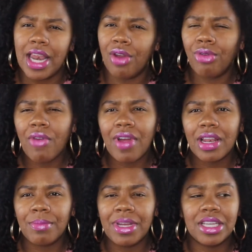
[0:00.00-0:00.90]
I don't know if
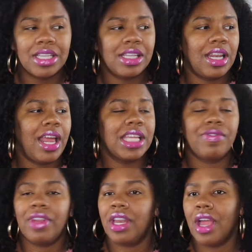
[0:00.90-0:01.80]
I mentioned this in the
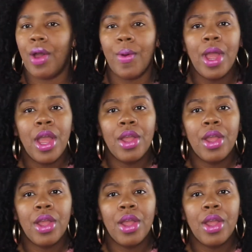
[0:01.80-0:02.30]
last video.